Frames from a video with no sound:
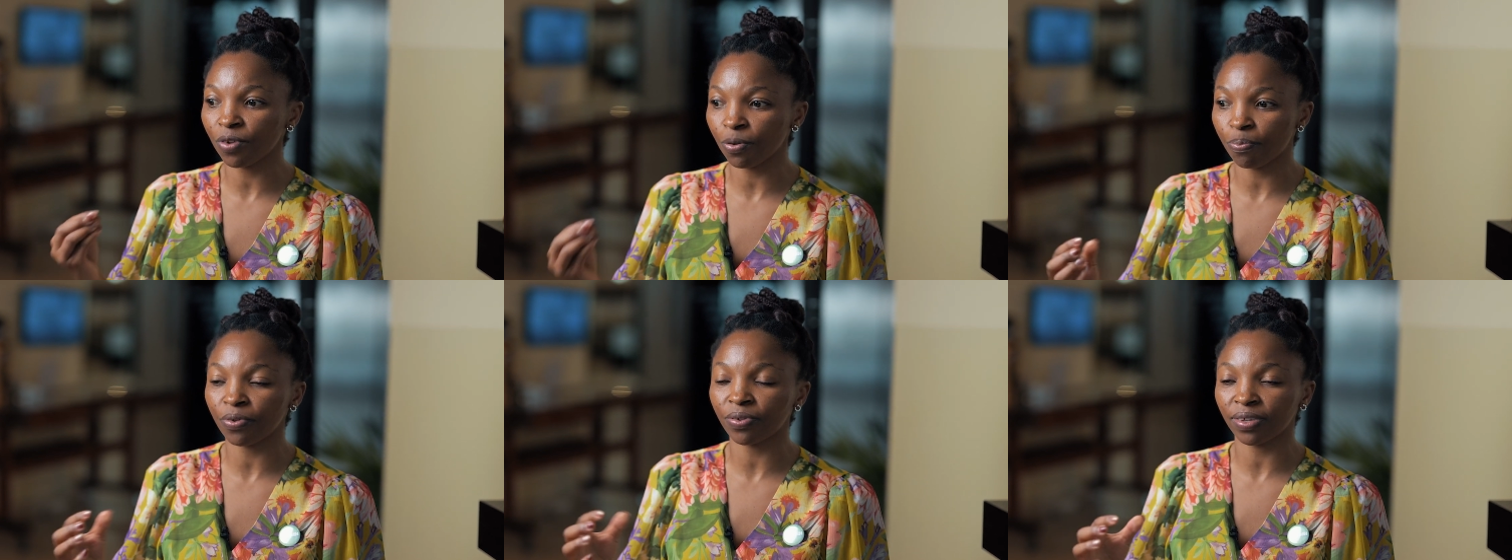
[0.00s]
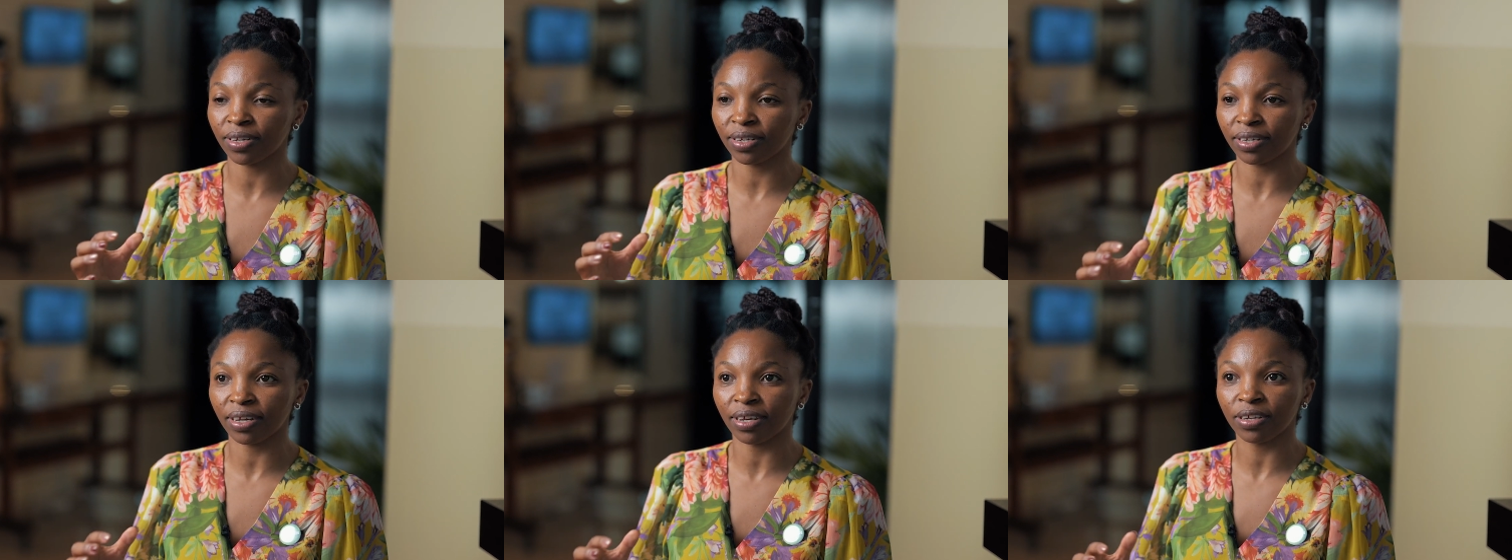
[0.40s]

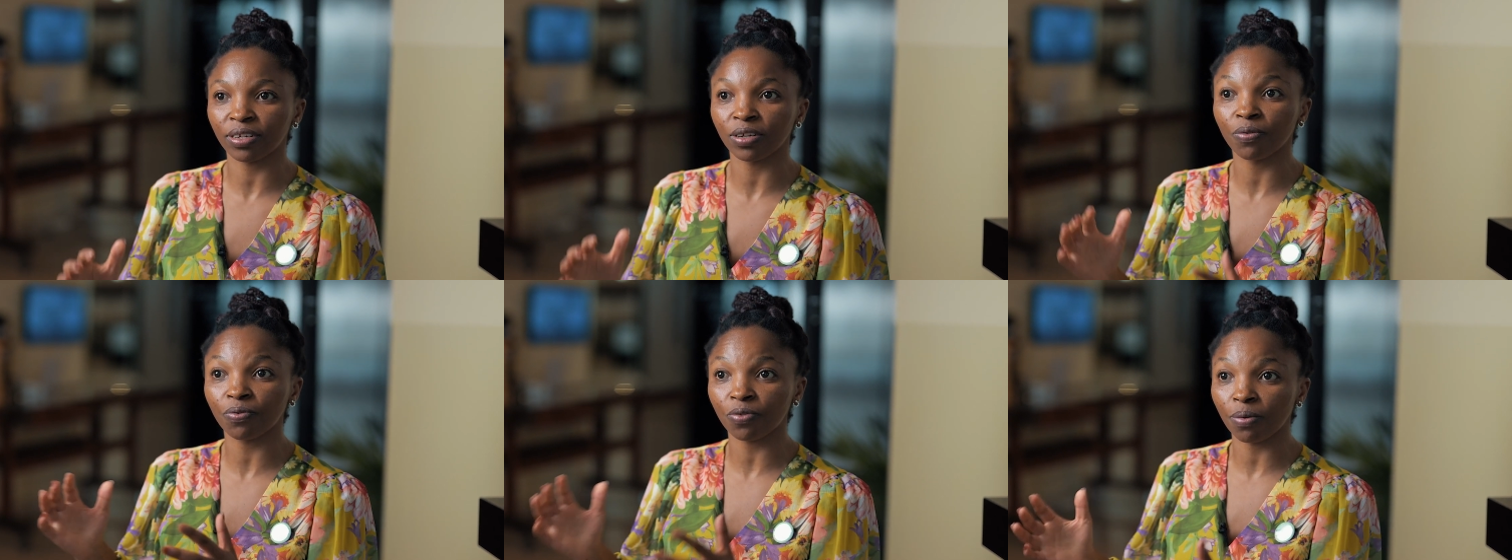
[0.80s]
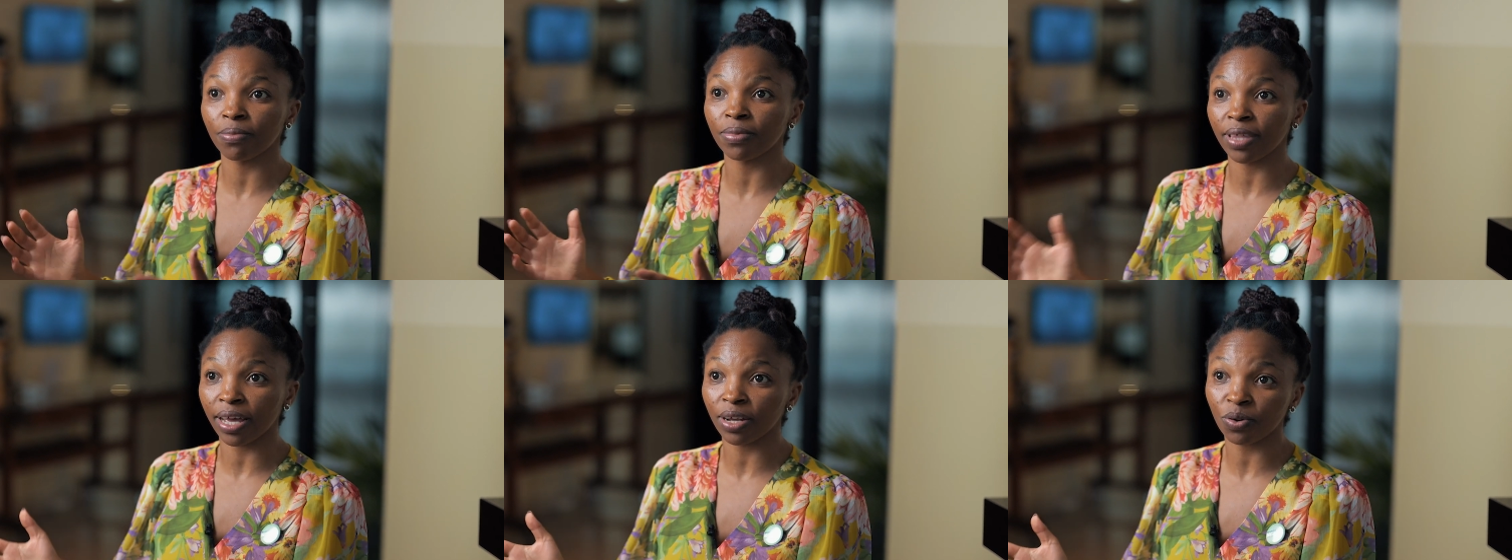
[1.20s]
representation
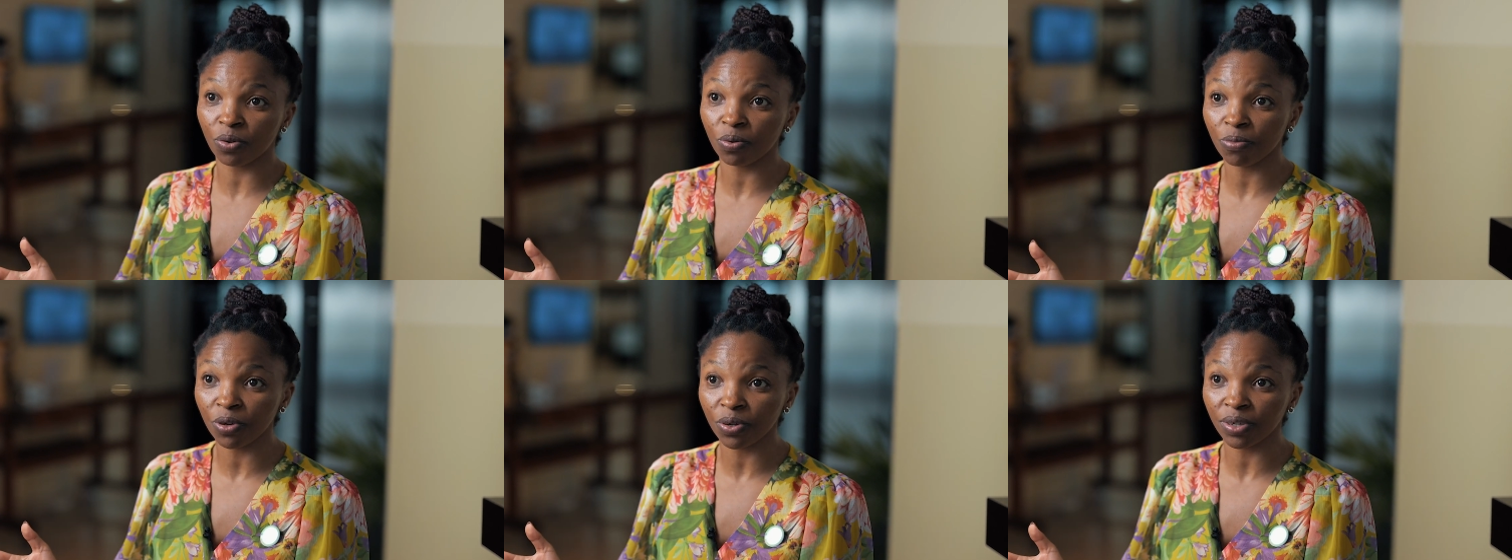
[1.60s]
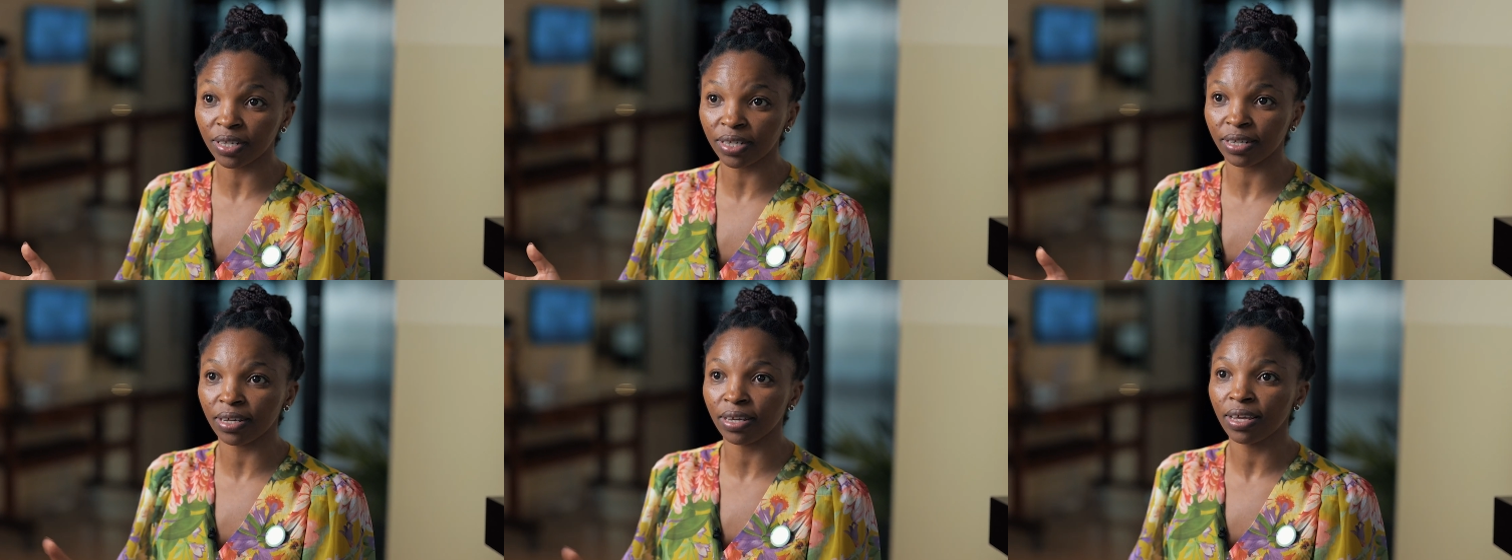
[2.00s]
from that
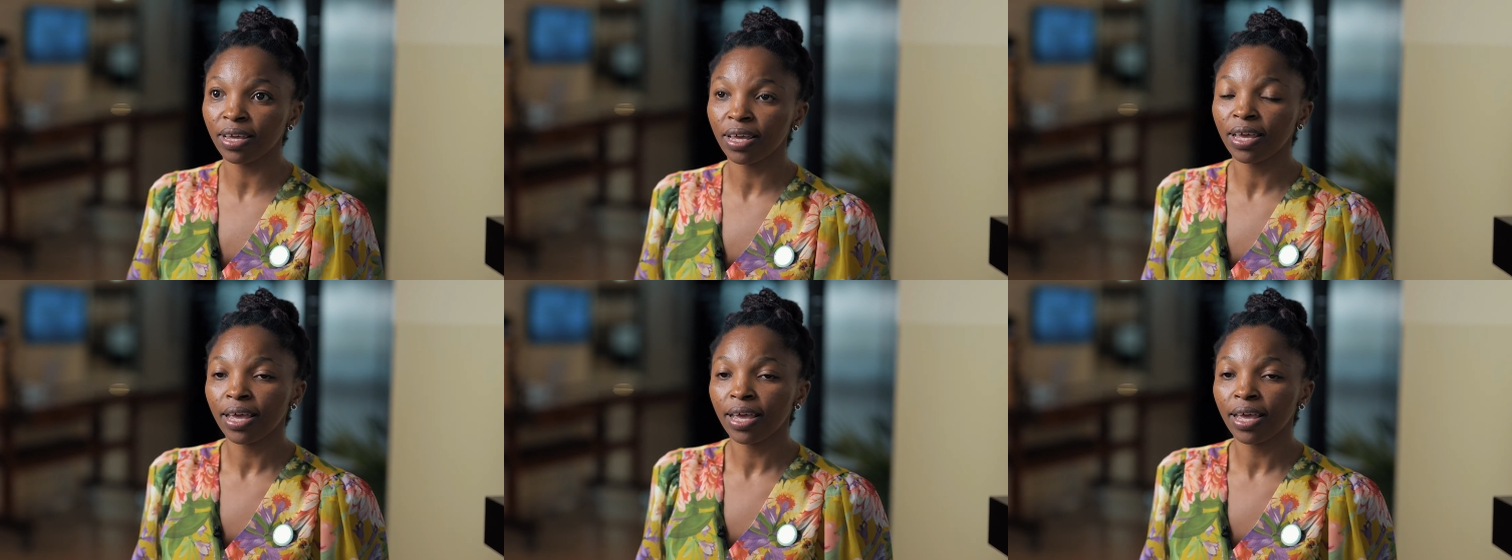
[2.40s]
community,